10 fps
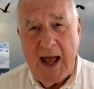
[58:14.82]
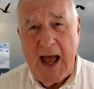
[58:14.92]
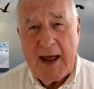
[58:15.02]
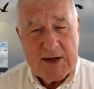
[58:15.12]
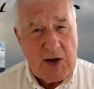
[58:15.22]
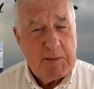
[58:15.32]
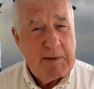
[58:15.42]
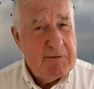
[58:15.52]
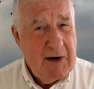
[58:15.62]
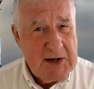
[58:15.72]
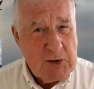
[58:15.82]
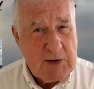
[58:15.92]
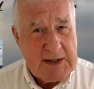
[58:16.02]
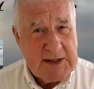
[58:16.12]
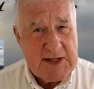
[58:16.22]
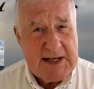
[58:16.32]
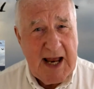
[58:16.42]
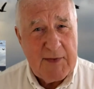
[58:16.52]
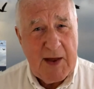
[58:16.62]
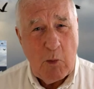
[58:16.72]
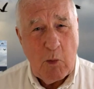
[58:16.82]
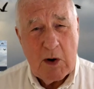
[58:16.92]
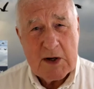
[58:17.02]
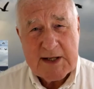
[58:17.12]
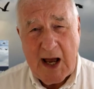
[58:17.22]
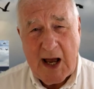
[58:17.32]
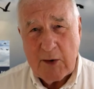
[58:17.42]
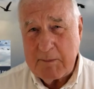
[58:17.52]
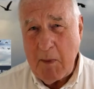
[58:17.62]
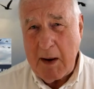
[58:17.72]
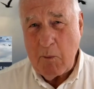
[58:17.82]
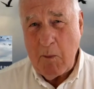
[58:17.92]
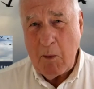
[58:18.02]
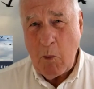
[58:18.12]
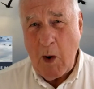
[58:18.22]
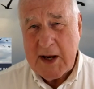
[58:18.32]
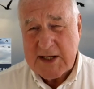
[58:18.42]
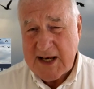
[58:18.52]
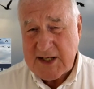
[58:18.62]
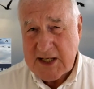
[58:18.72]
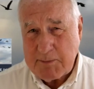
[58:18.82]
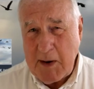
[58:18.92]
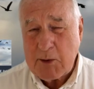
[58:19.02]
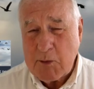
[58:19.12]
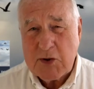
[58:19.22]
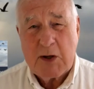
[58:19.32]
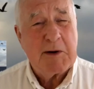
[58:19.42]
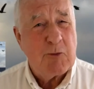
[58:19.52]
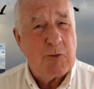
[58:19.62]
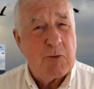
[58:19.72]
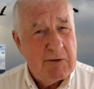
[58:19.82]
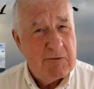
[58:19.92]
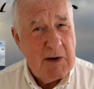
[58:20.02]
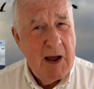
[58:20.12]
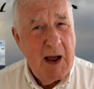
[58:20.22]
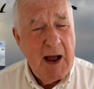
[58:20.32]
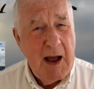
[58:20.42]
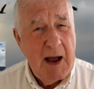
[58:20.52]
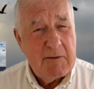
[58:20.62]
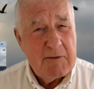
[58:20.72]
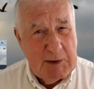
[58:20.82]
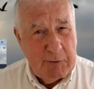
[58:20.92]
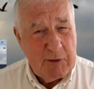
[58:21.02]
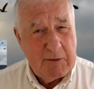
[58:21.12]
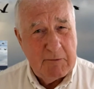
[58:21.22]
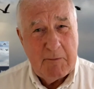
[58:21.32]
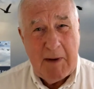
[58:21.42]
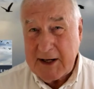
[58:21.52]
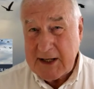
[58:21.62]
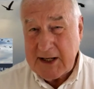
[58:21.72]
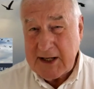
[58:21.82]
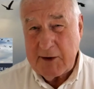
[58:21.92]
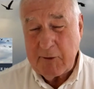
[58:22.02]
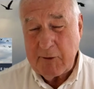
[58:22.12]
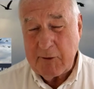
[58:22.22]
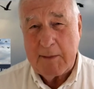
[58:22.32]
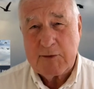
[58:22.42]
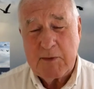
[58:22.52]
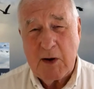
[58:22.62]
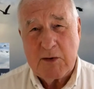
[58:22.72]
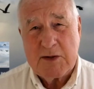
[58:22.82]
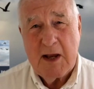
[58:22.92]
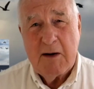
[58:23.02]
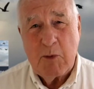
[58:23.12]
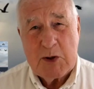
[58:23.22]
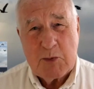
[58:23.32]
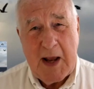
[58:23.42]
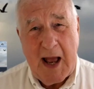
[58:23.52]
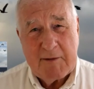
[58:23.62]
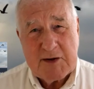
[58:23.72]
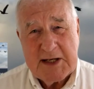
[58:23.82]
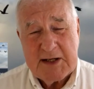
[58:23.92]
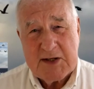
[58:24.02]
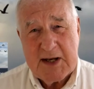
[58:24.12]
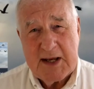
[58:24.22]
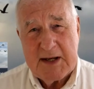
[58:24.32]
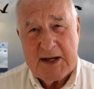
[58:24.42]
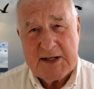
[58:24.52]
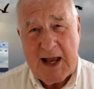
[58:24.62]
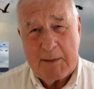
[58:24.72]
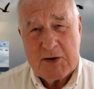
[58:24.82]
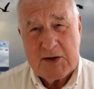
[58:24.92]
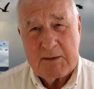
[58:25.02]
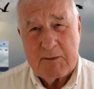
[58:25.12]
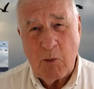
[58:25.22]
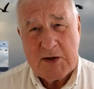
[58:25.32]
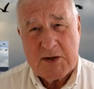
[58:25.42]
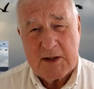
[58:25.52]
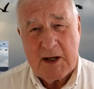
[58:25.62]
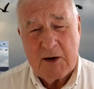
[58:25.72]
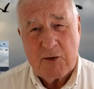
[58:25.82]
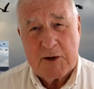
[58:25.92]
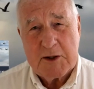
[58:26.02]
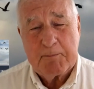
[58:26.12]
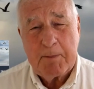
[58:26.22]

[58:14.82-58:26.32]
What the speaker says: And it's going to be very interesting to see how that works out in ways, I suspect, which can be quite different, radically different, perhaps, from those which we have seen established in the Western countries.